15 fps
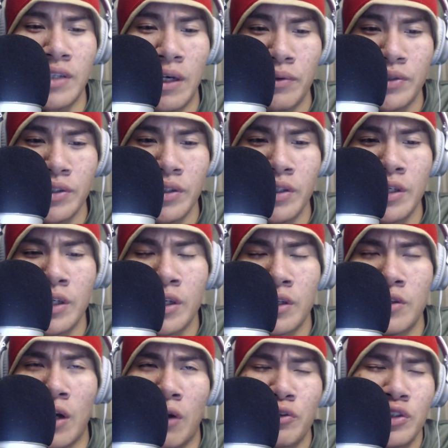that was it.
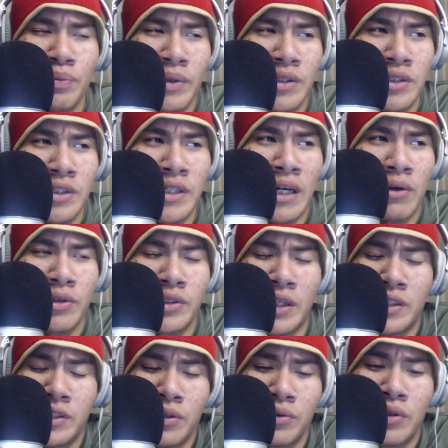No, I was just picking Seattle because I
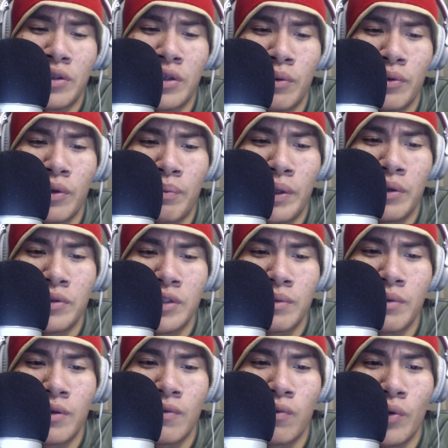still think they were the better team
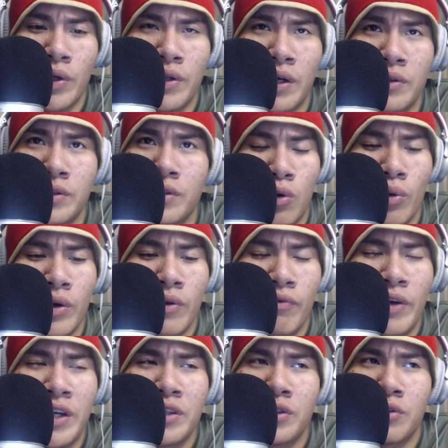than the 49ers. And according to
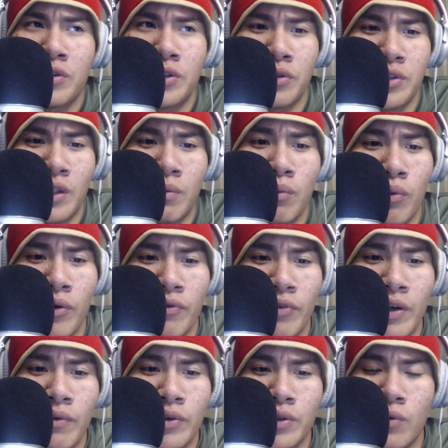Vegas, they're still 7-point
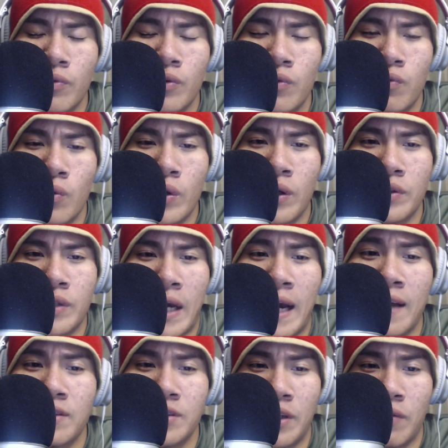favorites over the 49ers
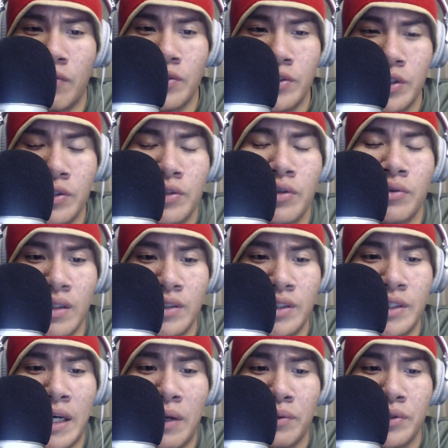at San Francisco.
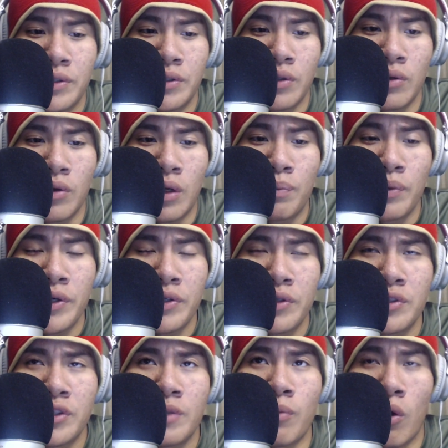Seattle is still a pretty
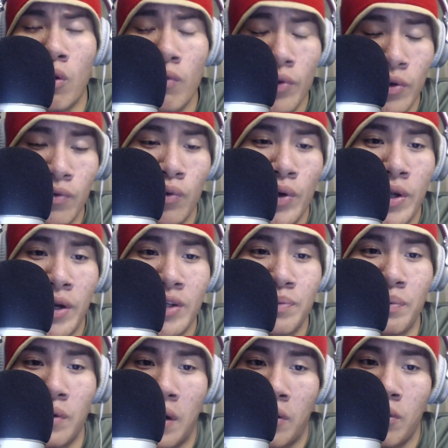good team over the 49ers,
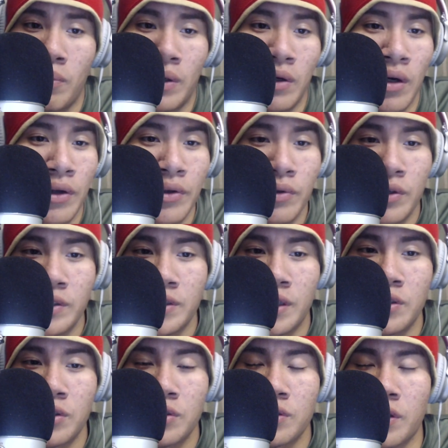but I don't know about other
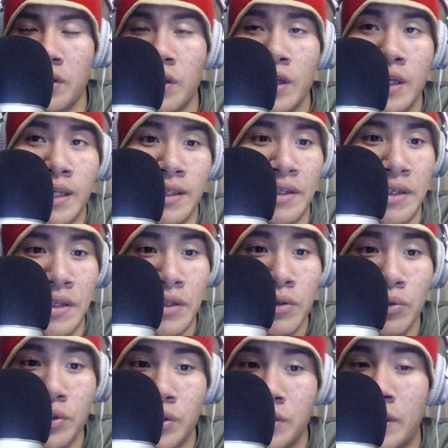contentions like the
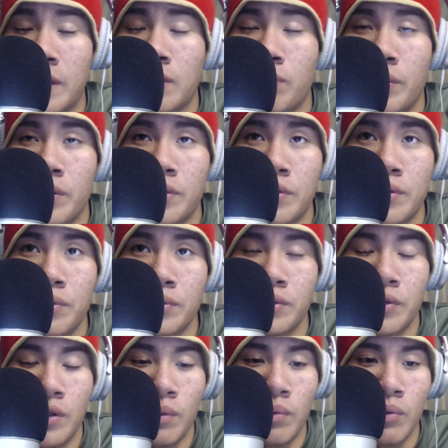Eagles because they have to play the Eagles in
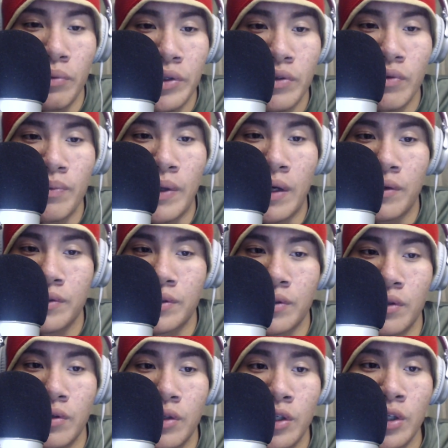a couple of weeks from now.
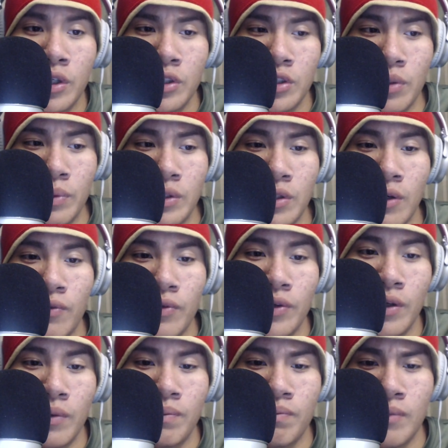So it's going to be tough for
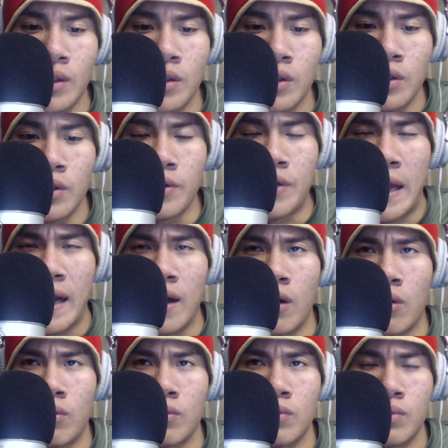them
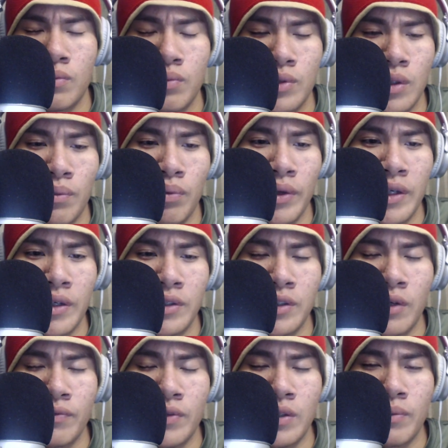now to play a
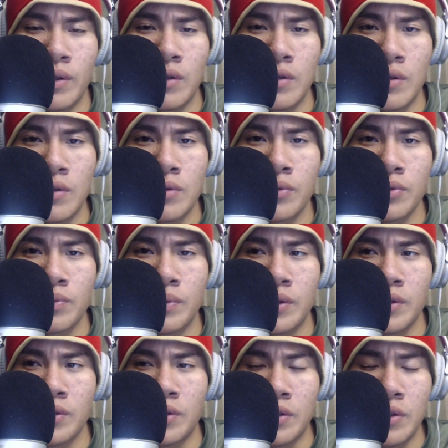tough team like the Eagles
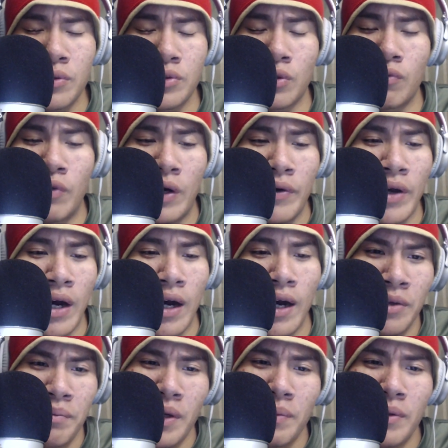because the Eagles are very
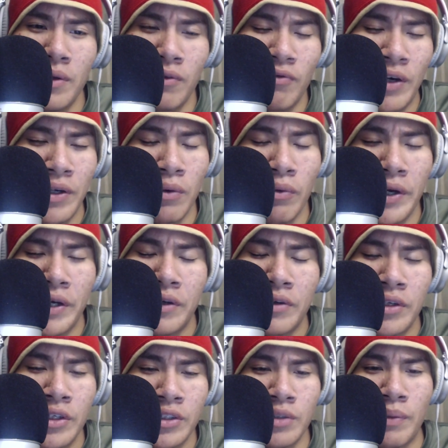high. Maybe they'll find a way
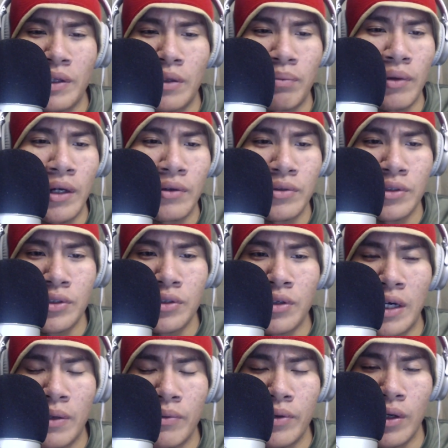to make the playoffs this year.
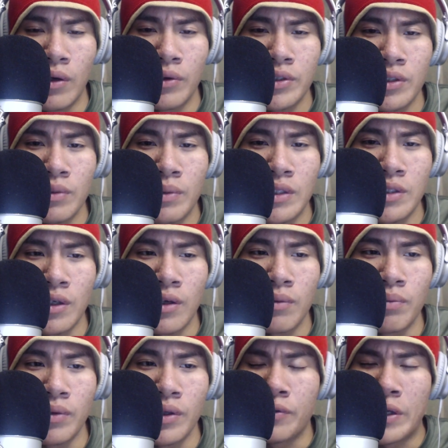I don't know. It's going to be tough,
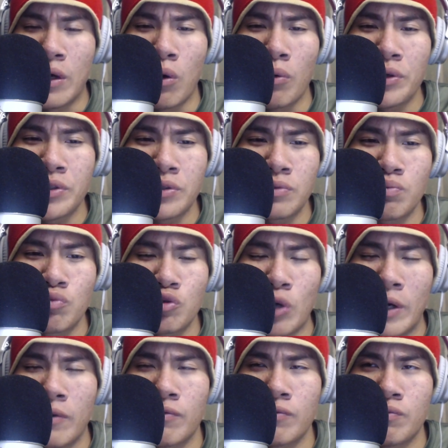but they always
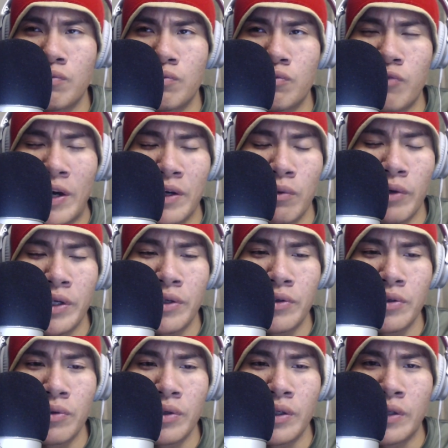try to find a way to
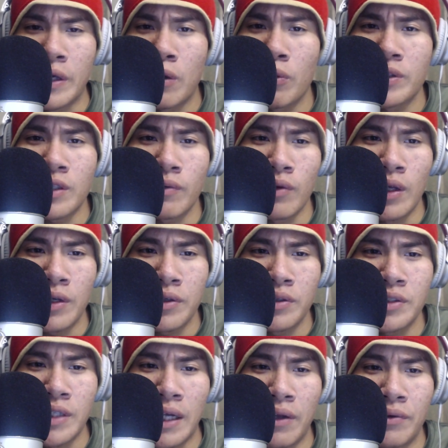do it, and they always have a lot of
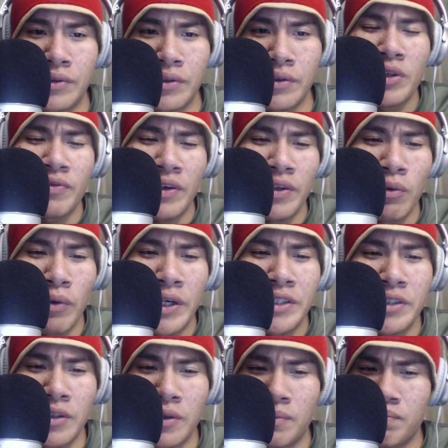good talent to find a way
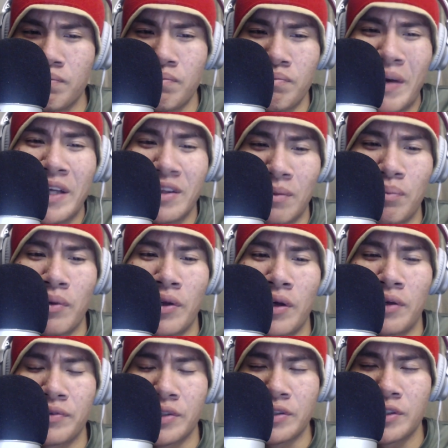to make the
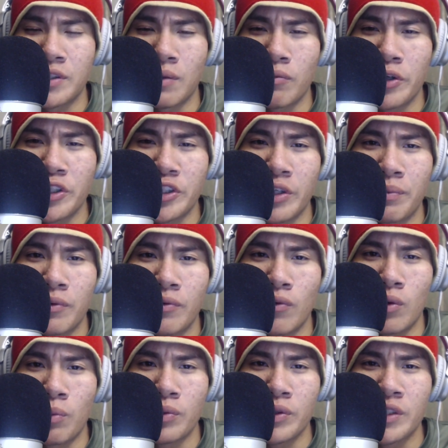playoffs in some way, shape, or
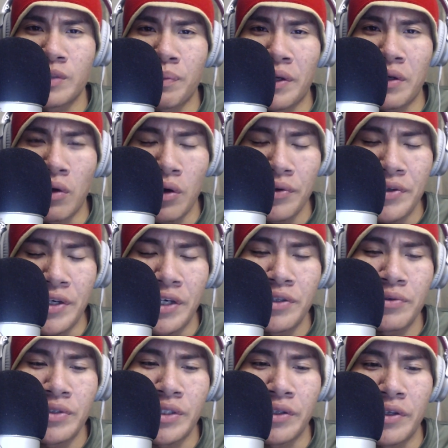form, despite all the
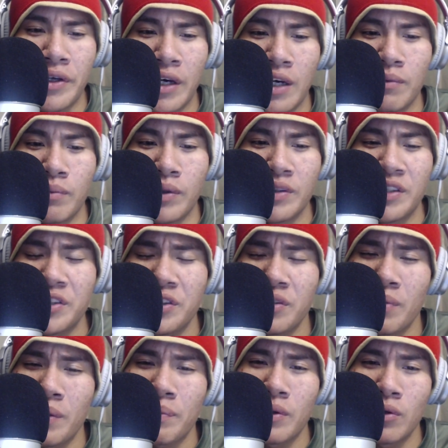injuries that they have. But this year
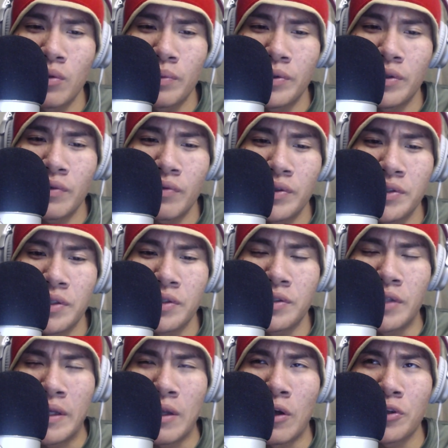might be a little bit different since
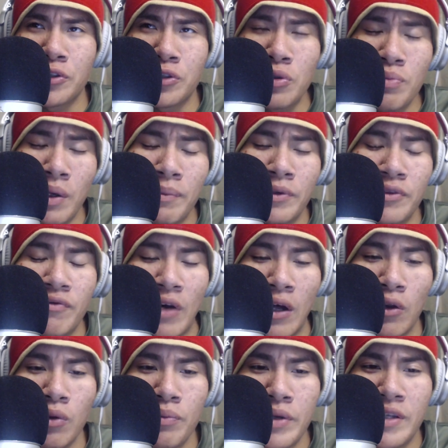they lost two members of
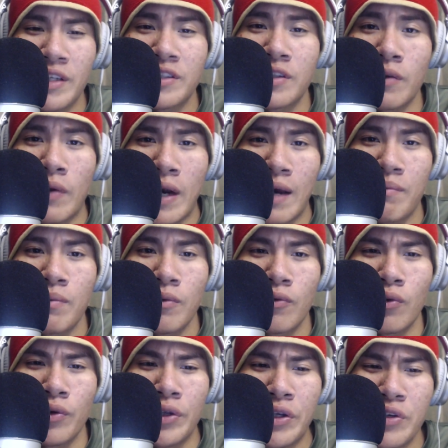LOB. That's never happened
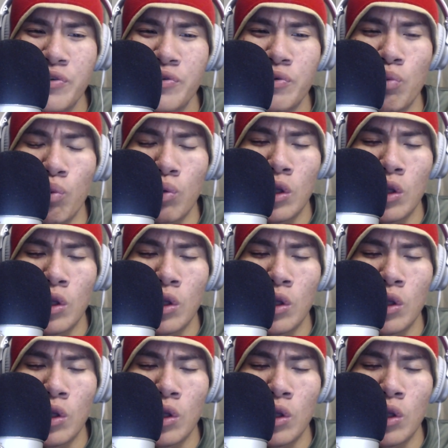before. They usually